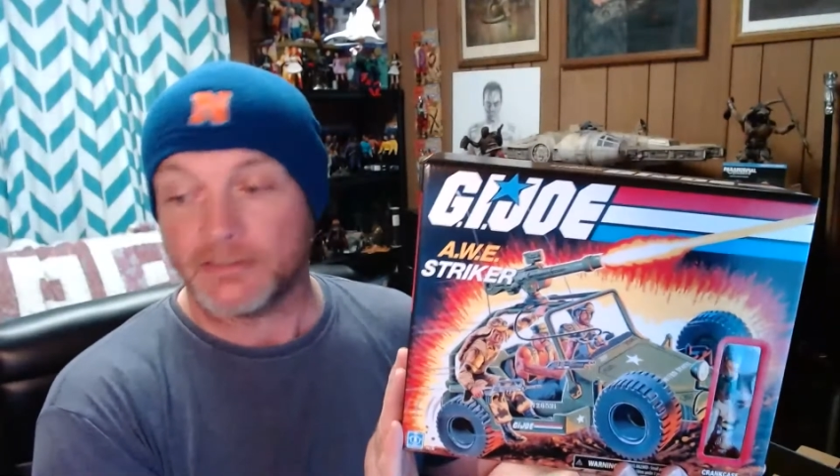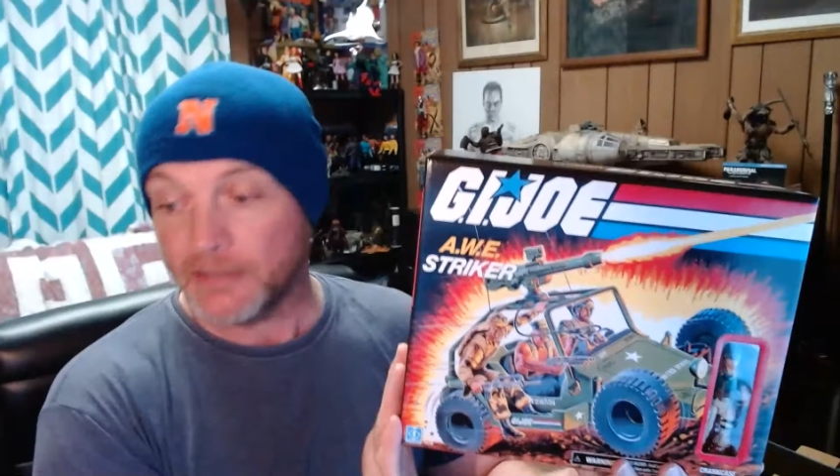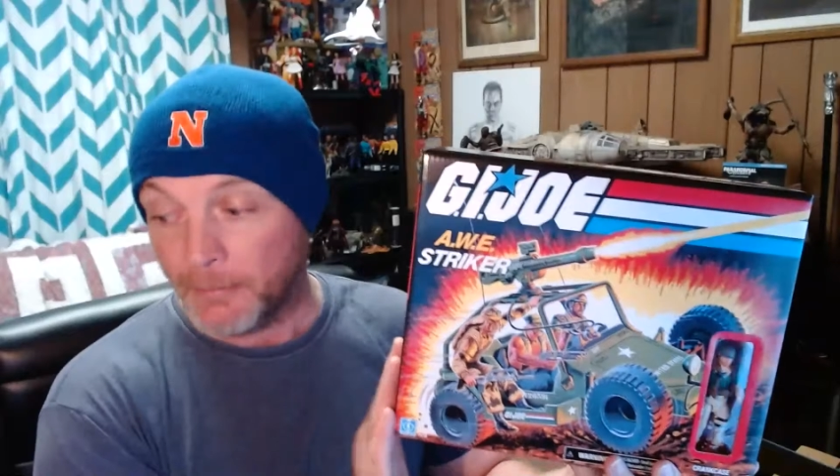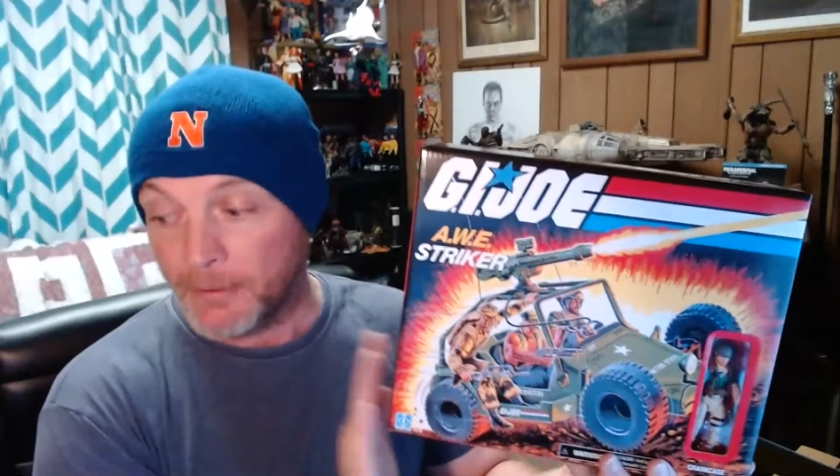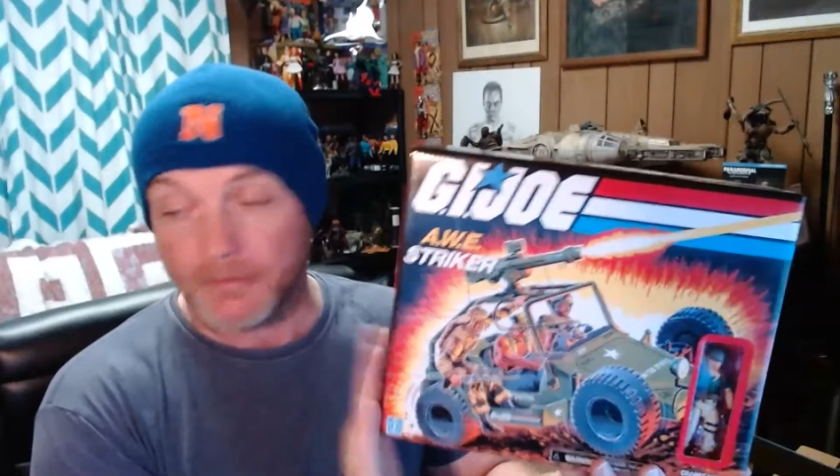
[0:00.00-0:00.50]
because
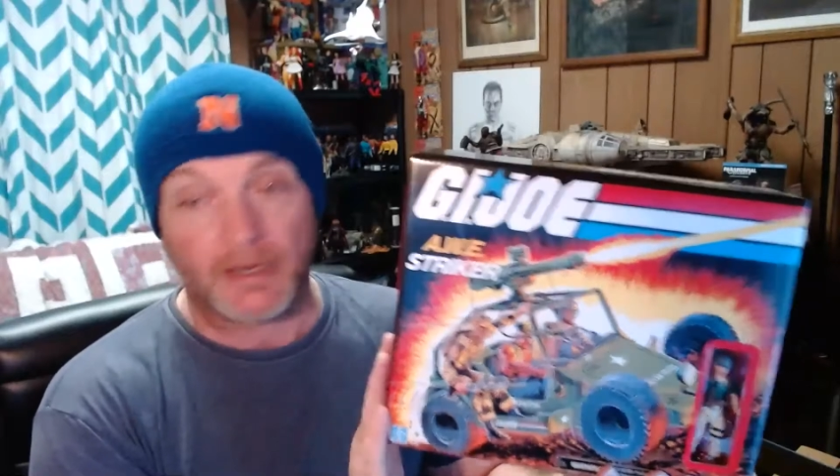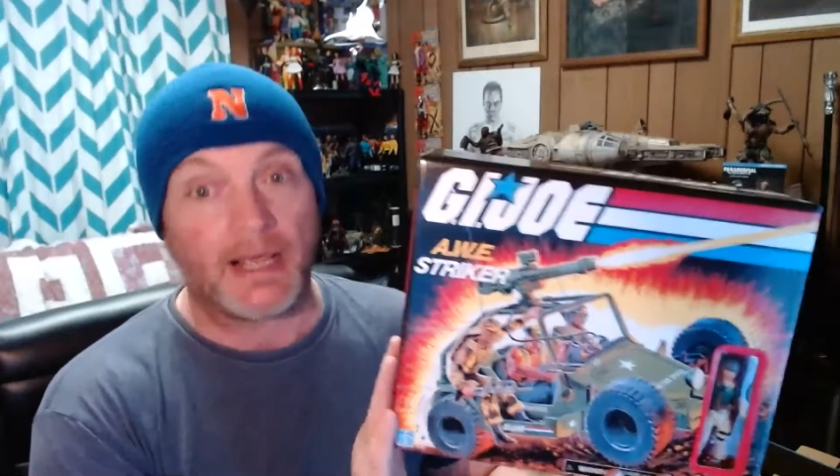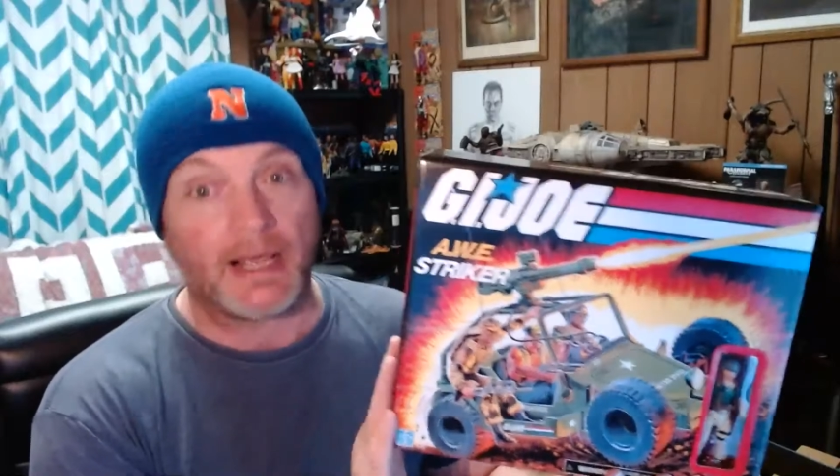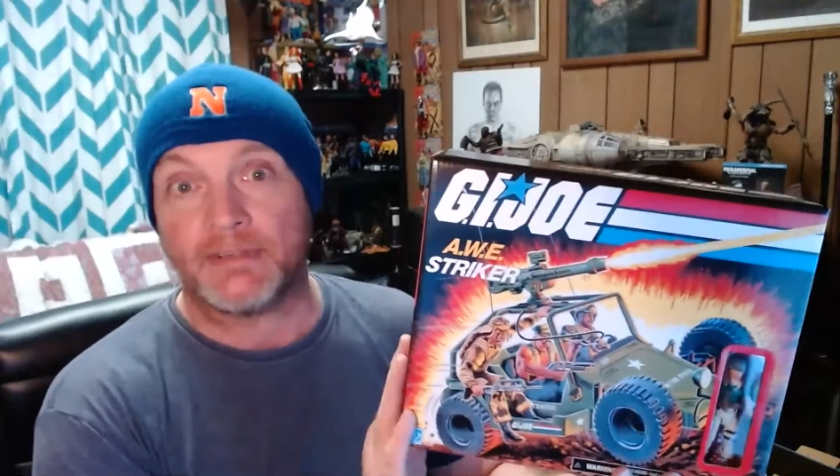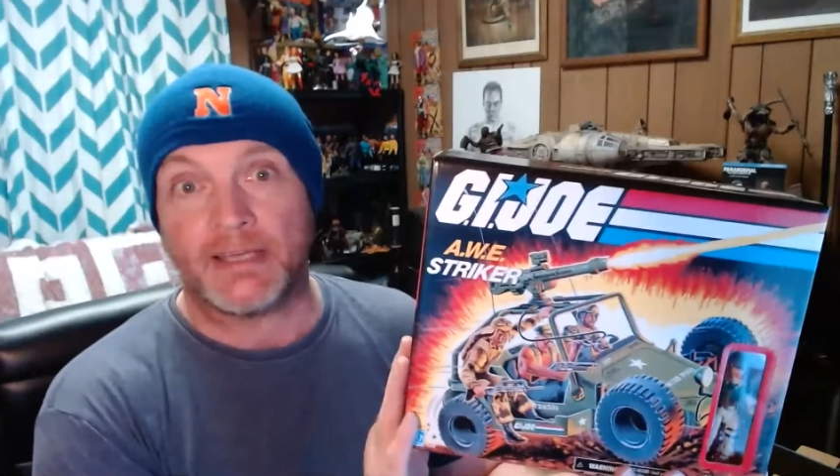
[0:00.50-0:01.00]
I remember
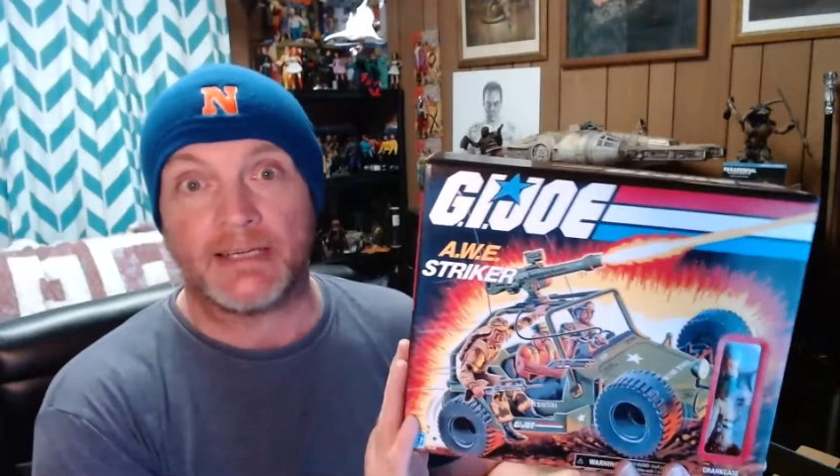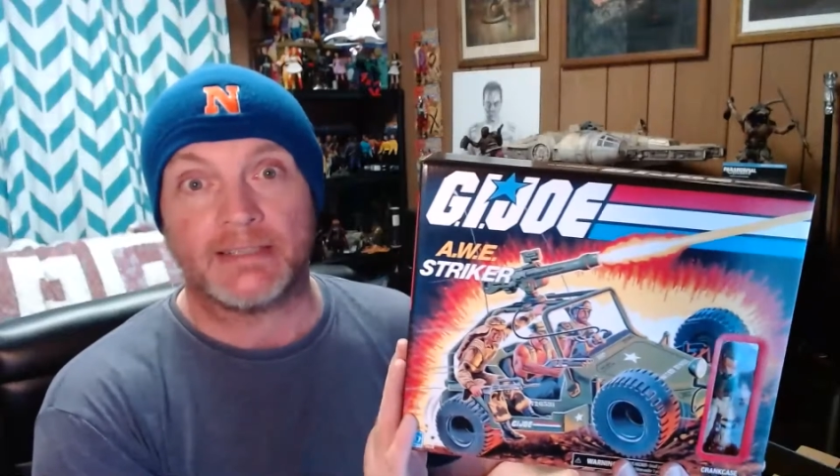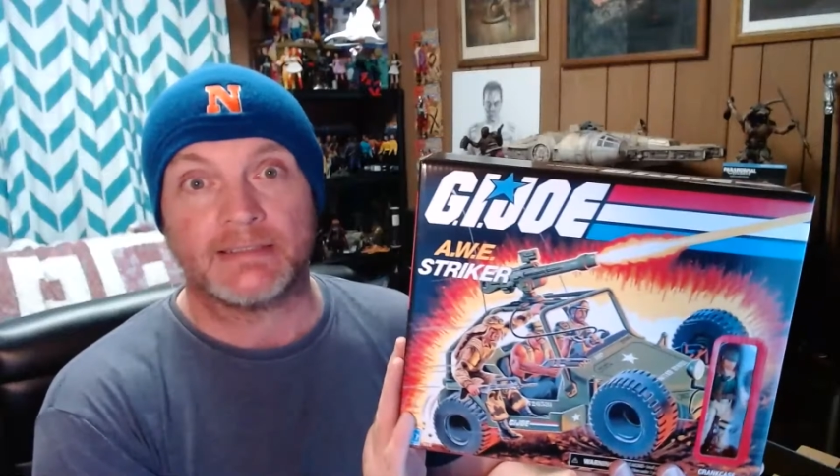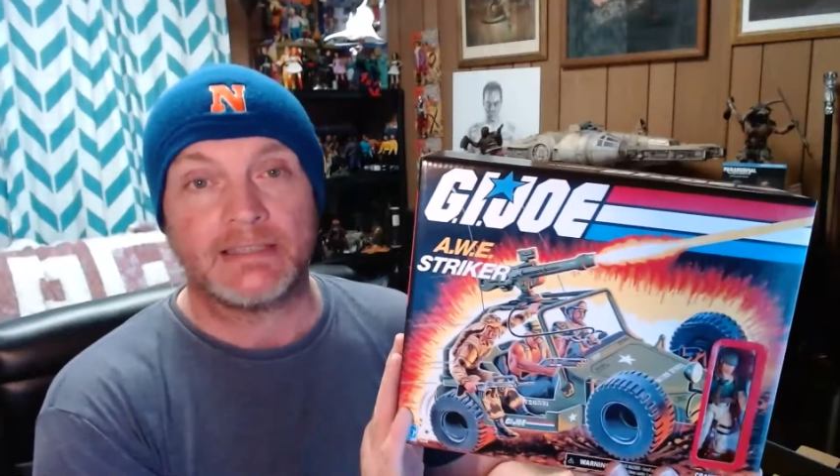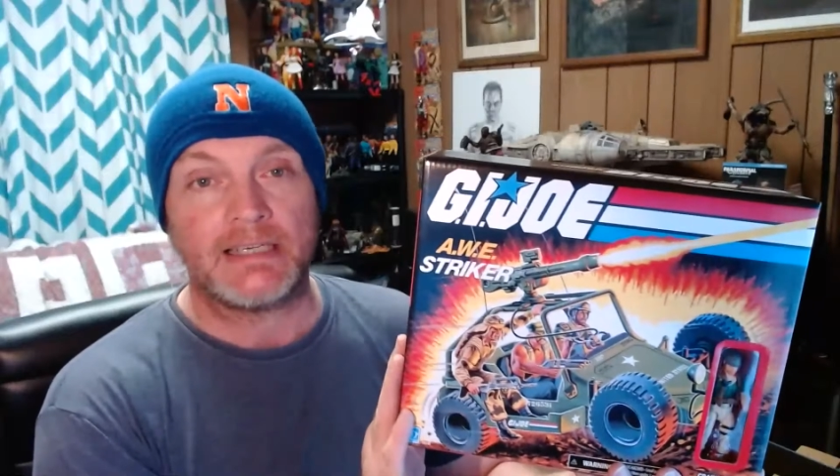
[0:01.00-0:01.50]
having that
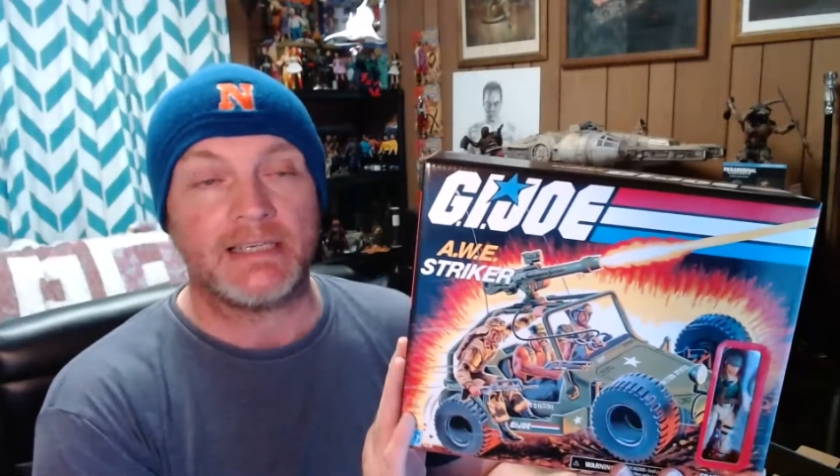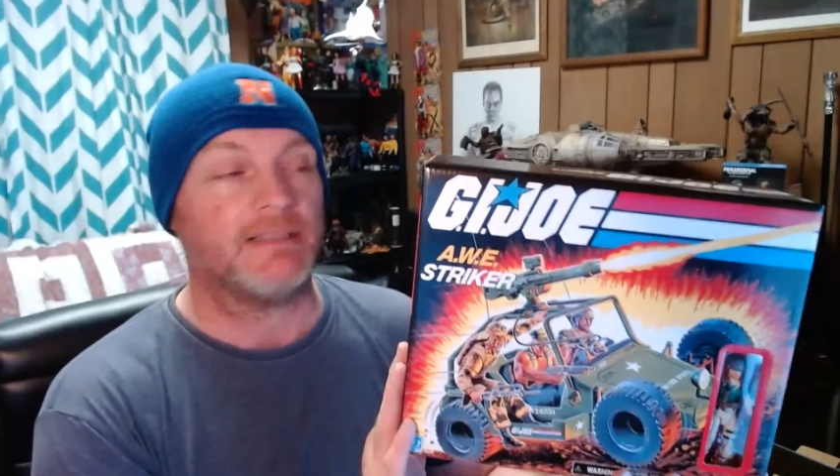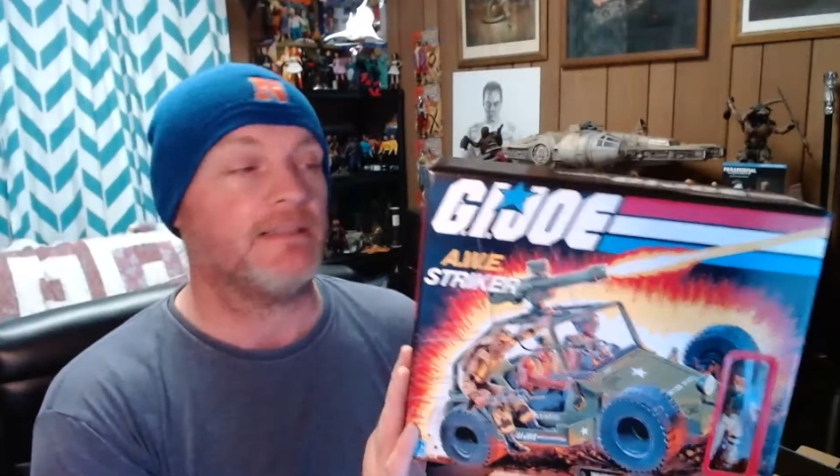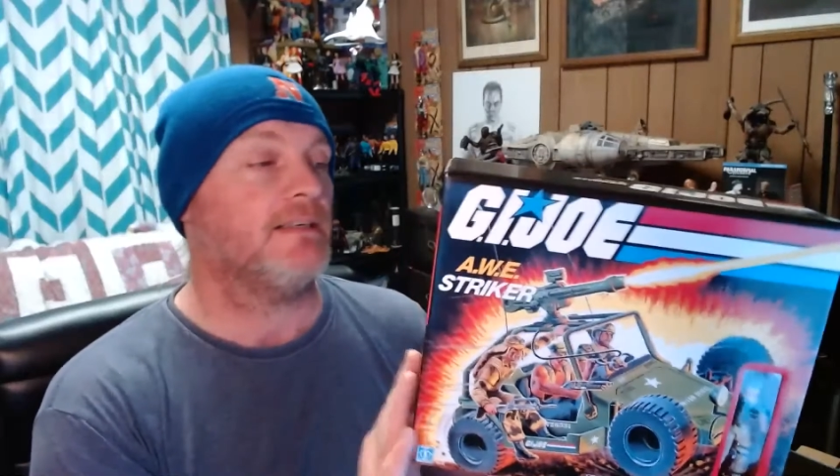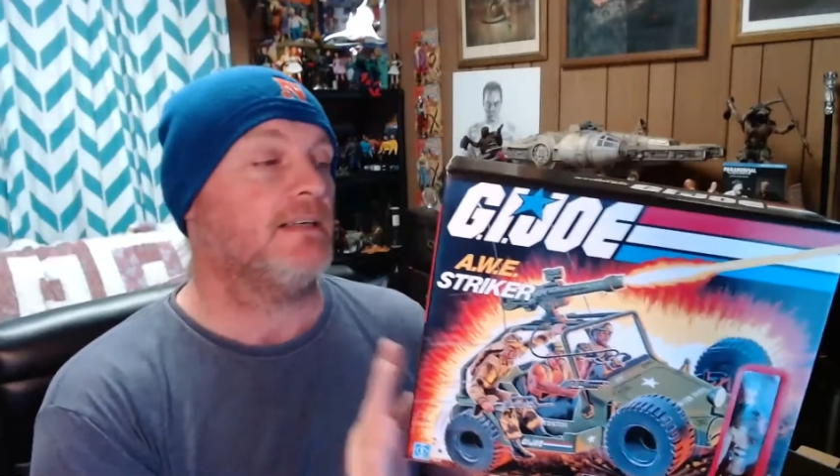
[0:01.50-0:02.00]
as a
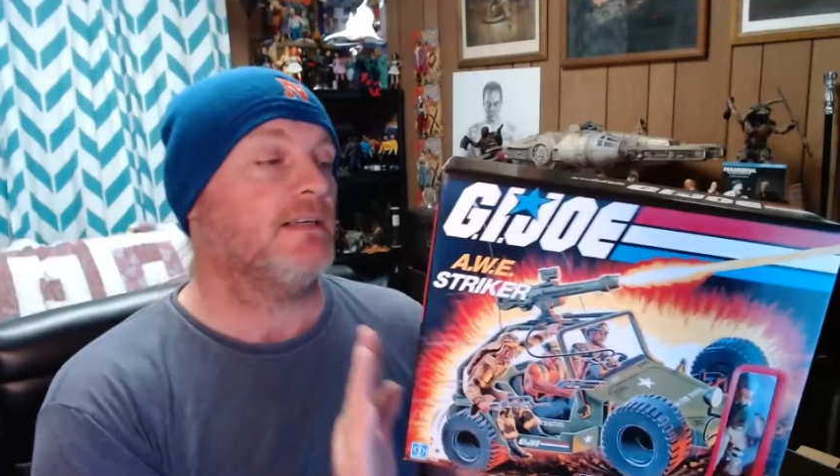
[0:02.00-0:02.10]
kid,